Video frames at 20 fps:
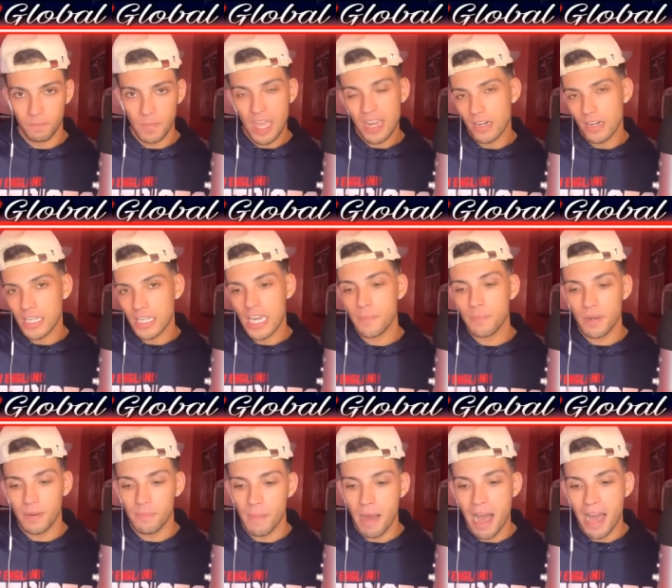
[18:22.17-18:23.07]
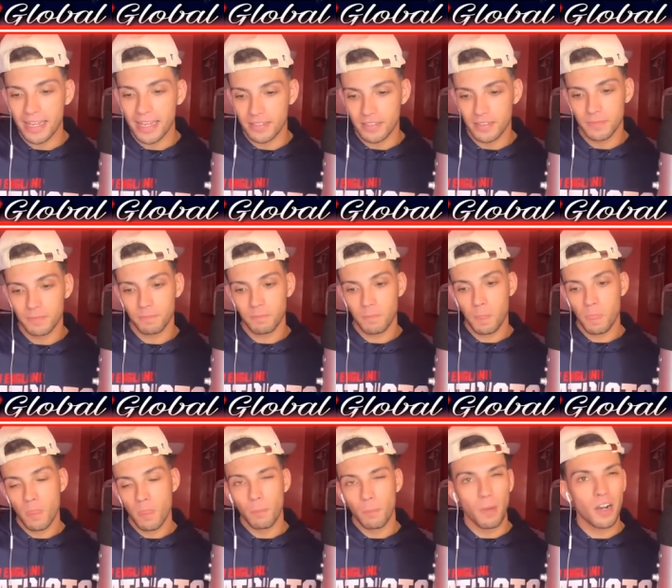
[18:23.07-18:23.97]
Now, keep in mind,
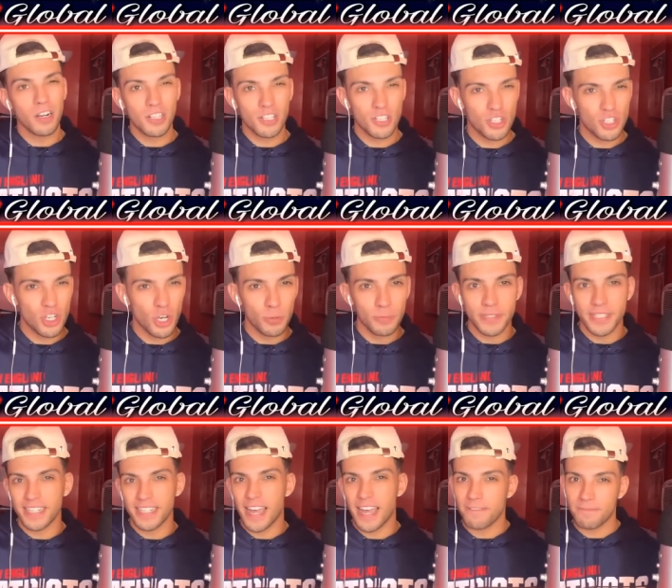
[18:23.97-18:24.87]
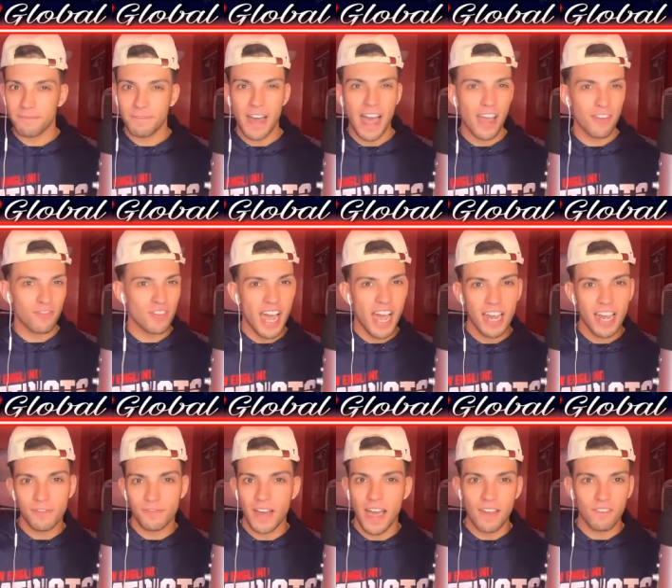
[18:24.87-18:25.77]
Marcus Jones sitting at 5'9,
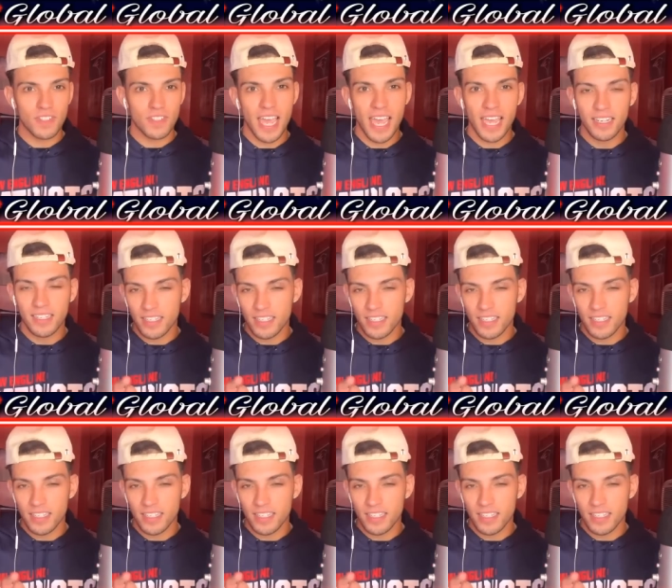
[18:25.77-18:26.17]
5'10.